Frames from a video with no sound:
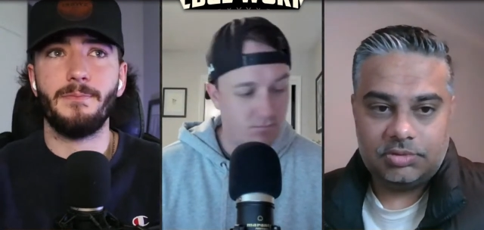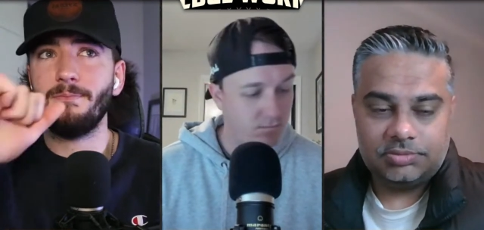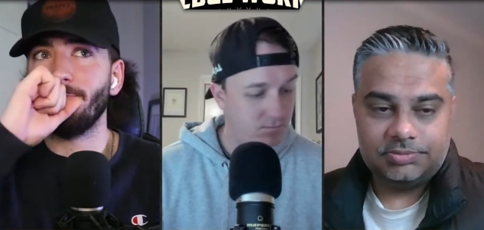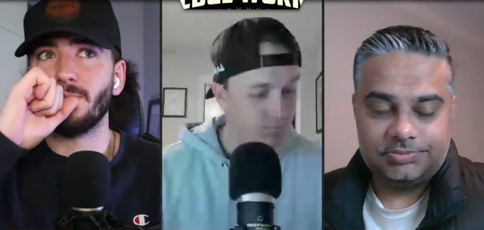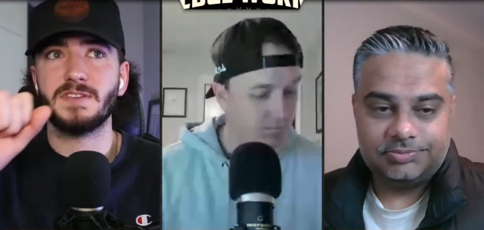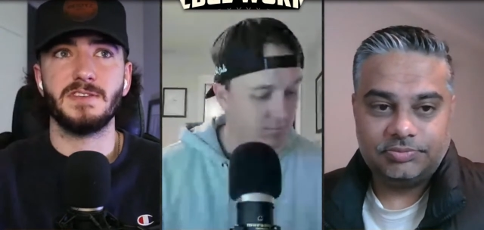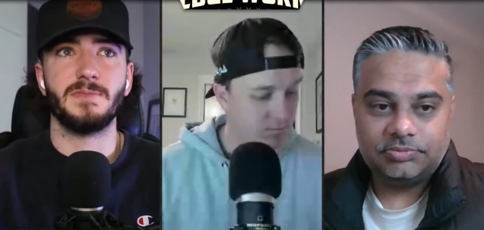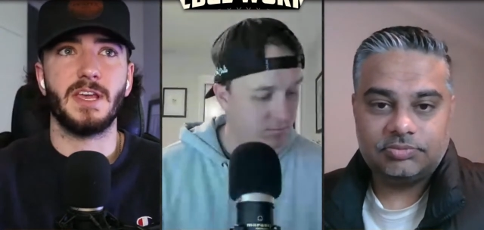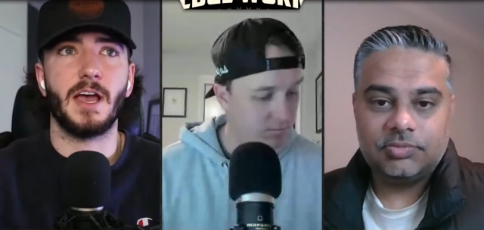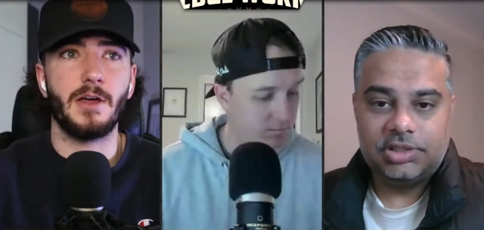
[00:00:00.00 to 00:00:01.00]
Speaker 1: excuse
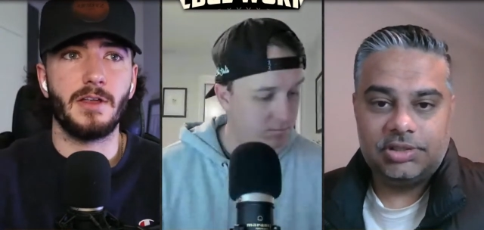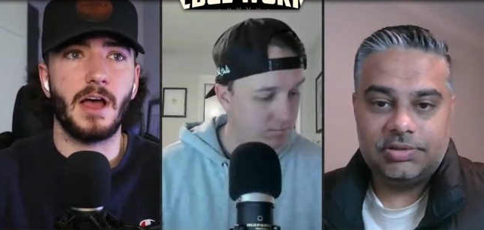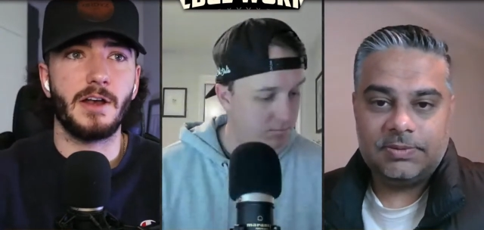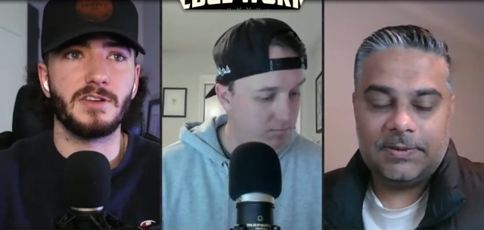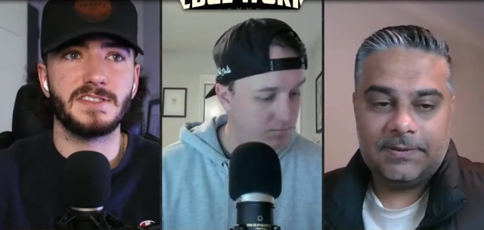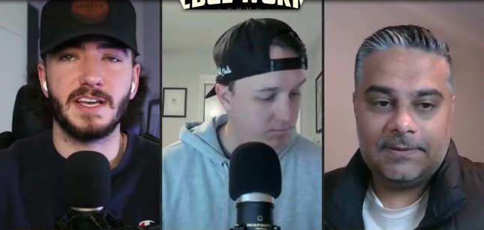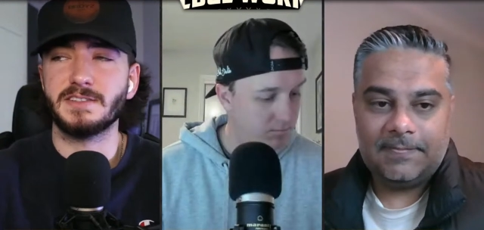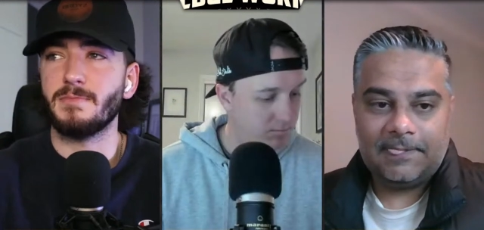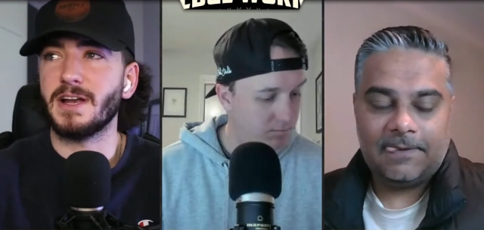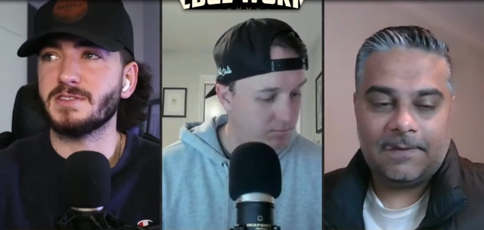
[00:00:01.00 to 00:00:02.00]
me, at uh, under
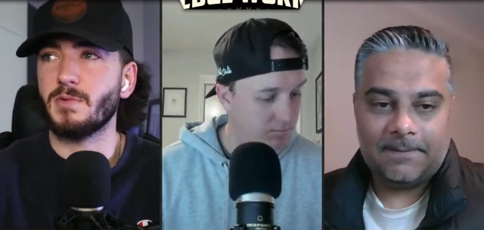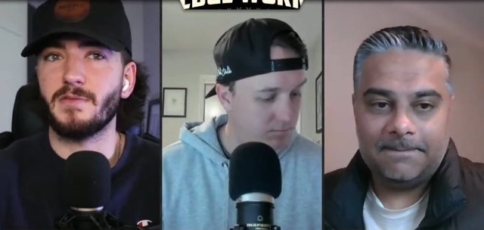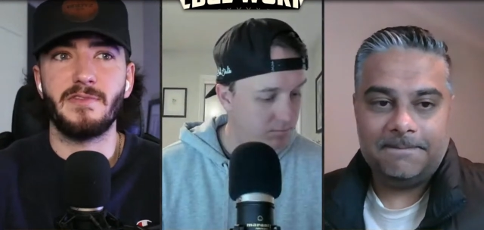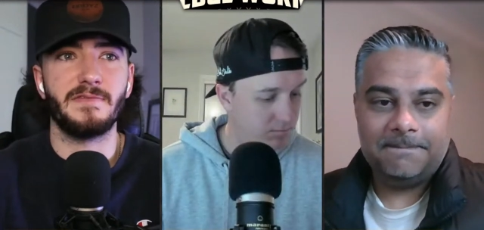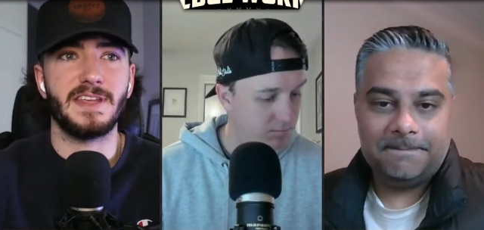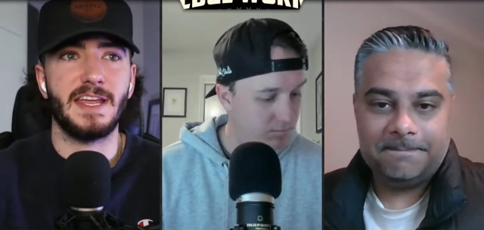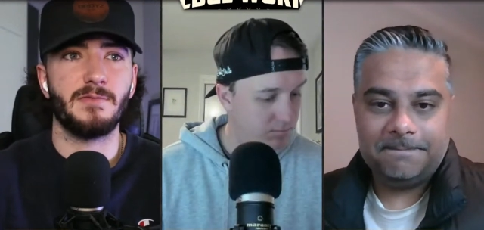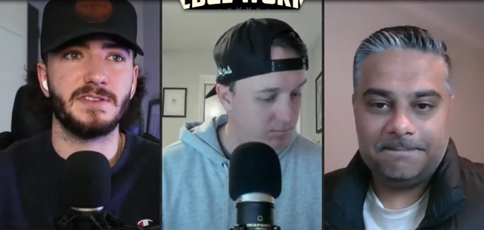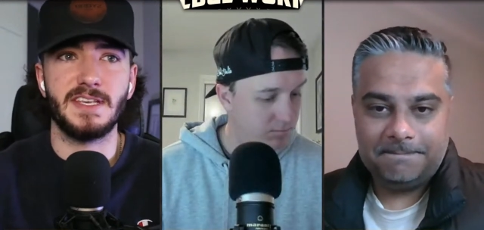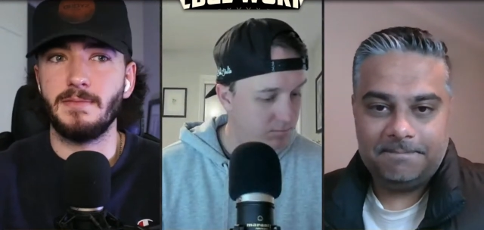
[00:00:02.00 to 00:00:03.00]
six minus 115.
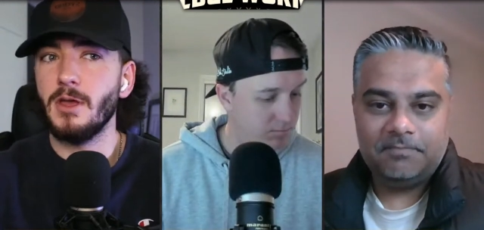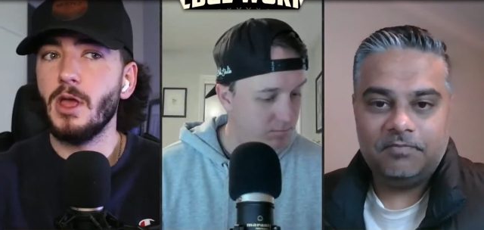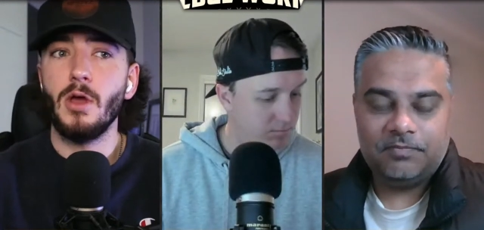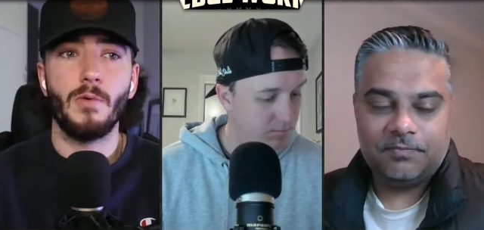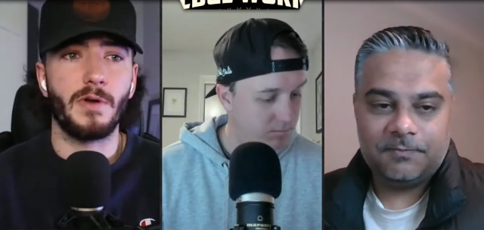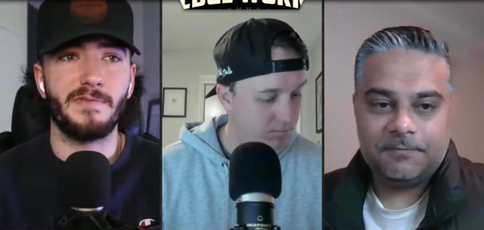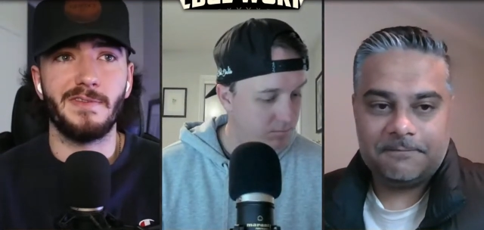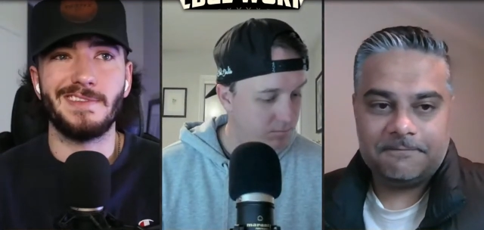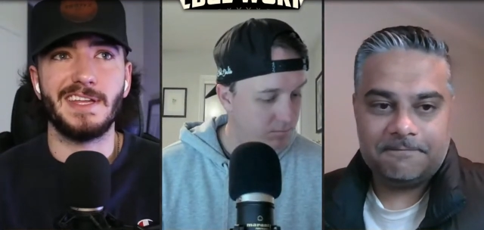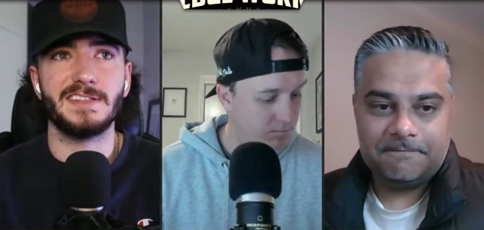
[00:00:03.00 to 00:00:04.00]
We see
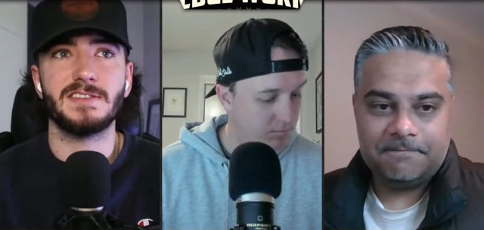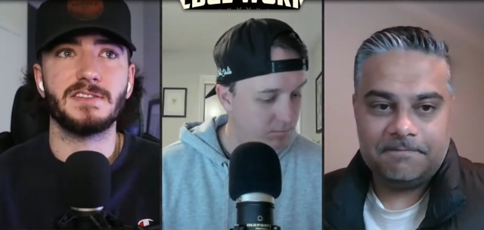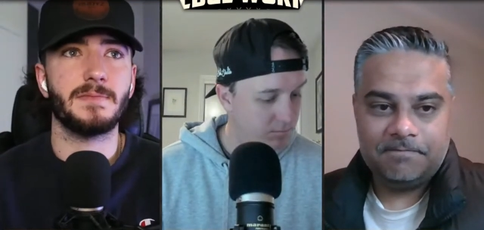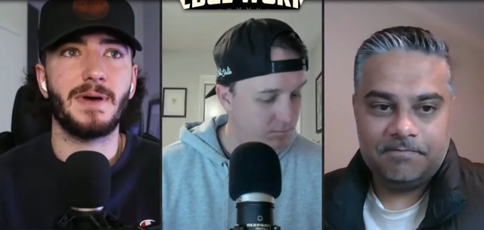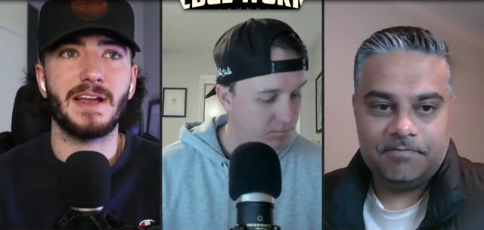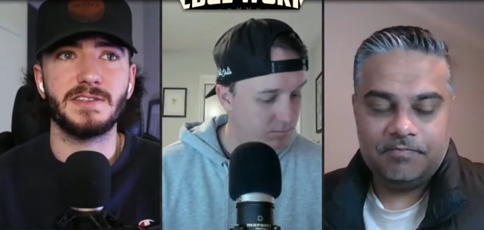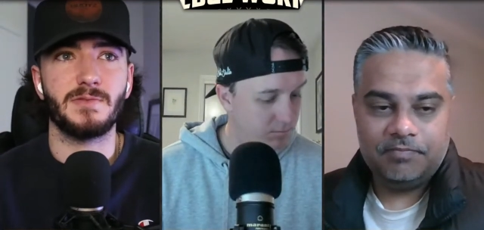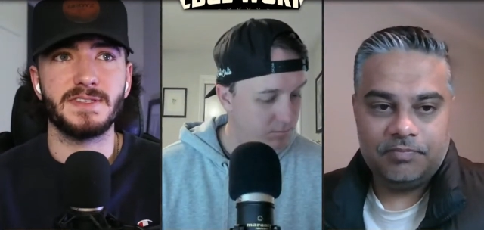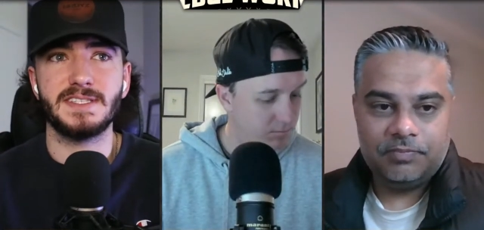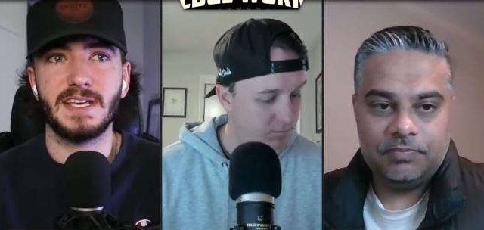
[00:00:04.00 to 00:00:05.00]
115s. There's some minus
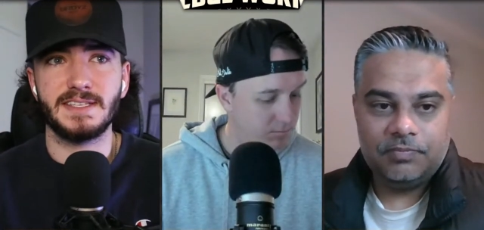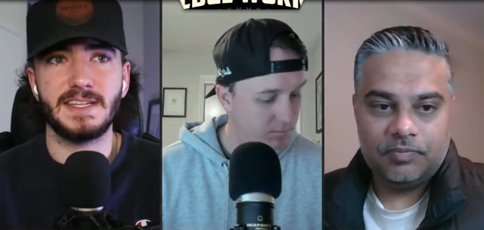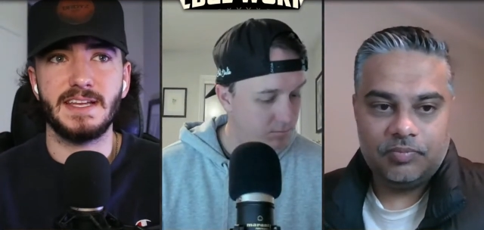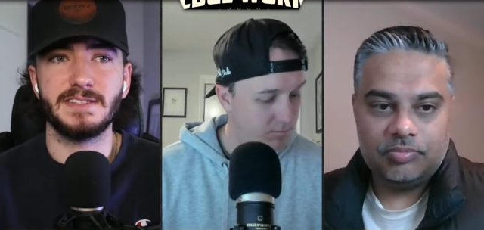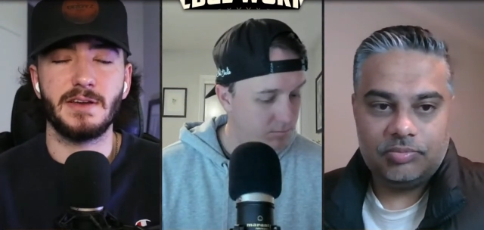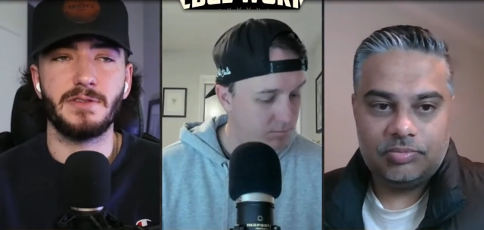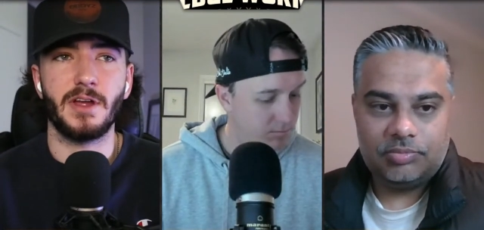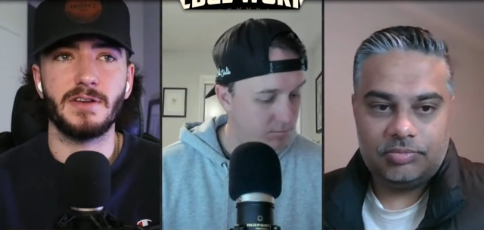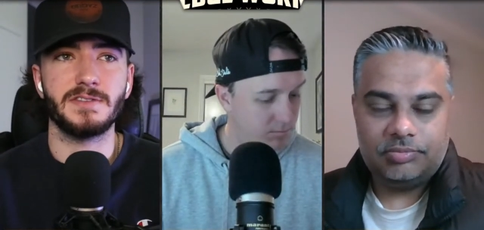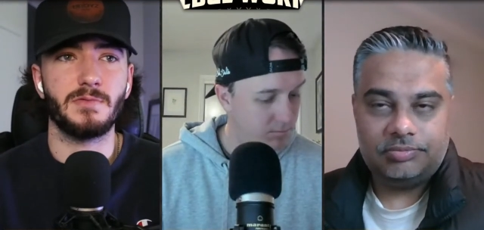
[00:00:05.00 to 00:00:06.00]
116s out
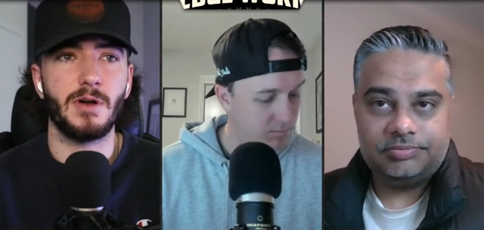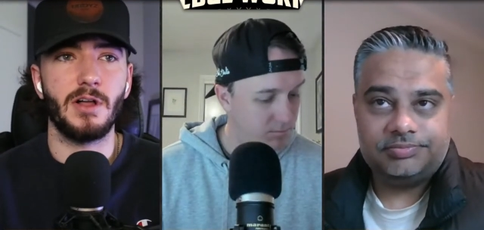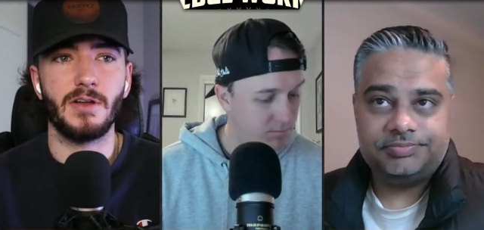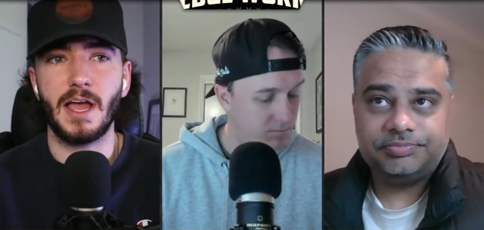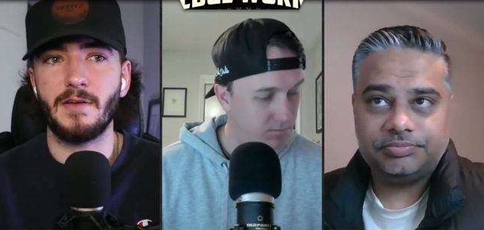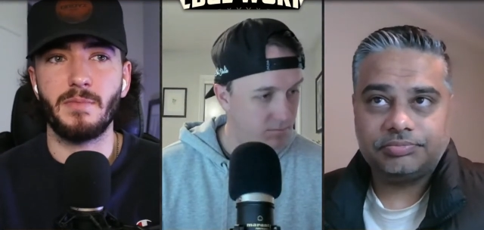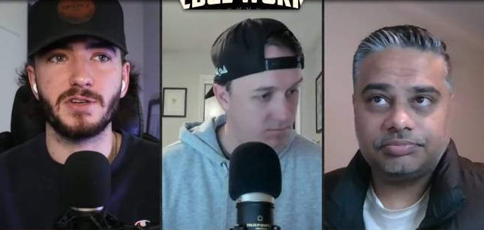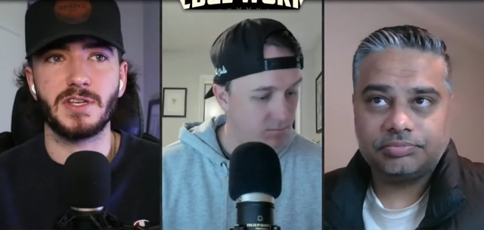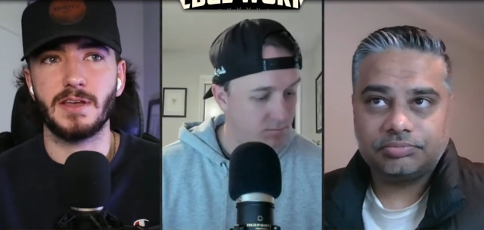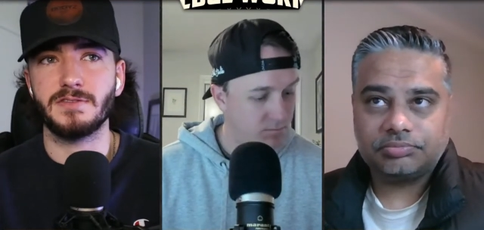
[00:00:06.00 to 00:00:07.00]
there as well, kind of
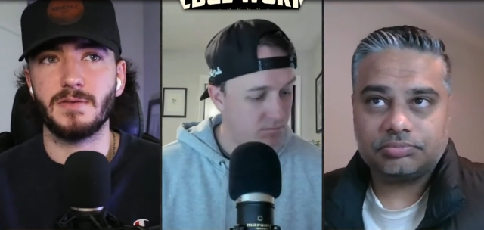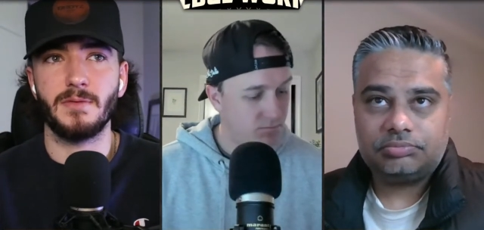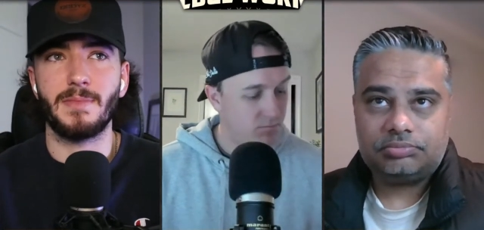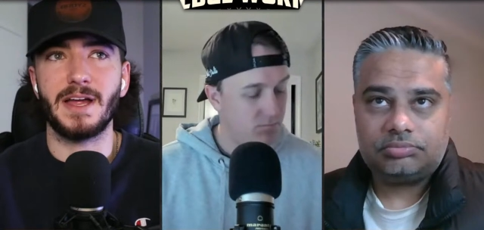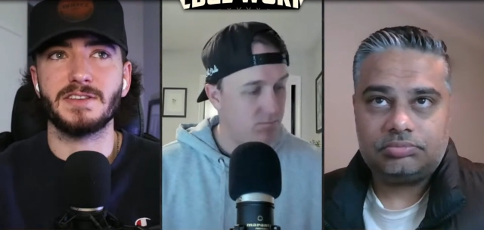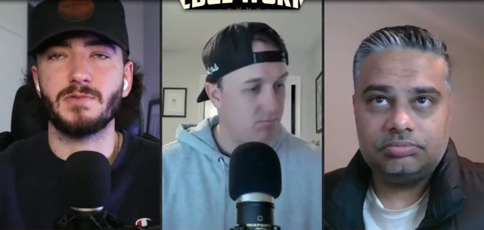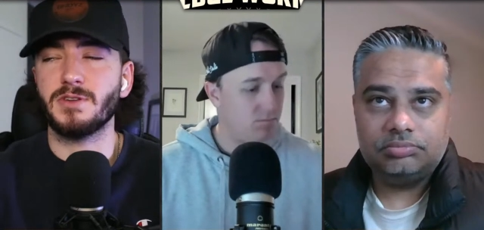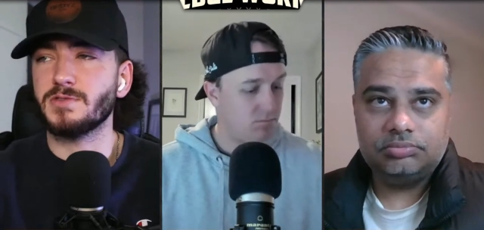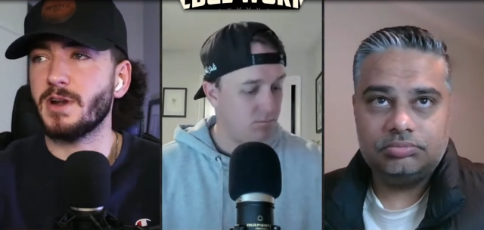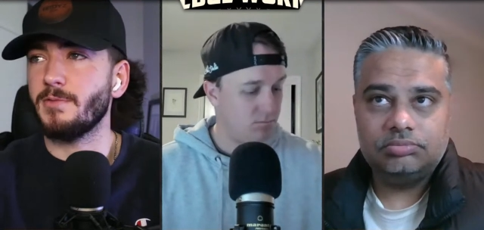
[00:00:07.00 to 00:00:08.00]
pushing it to the minus
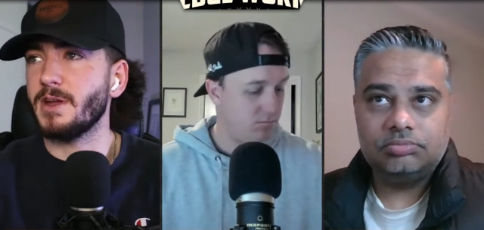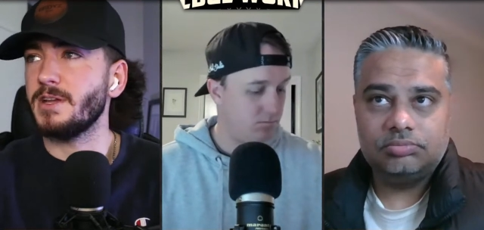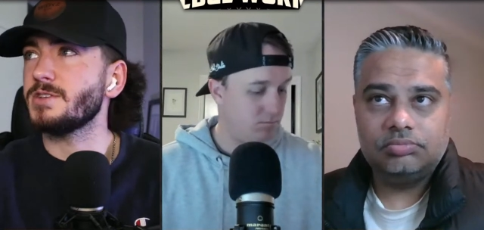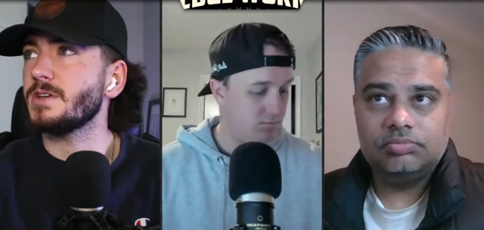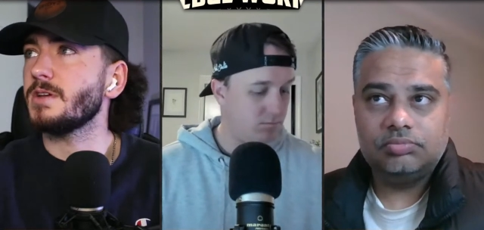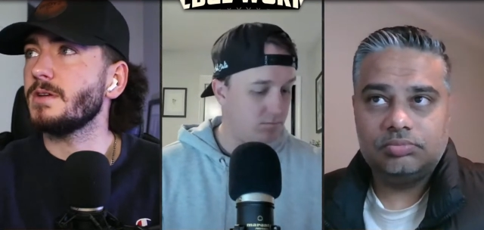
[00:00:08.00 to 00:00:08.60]
120 range.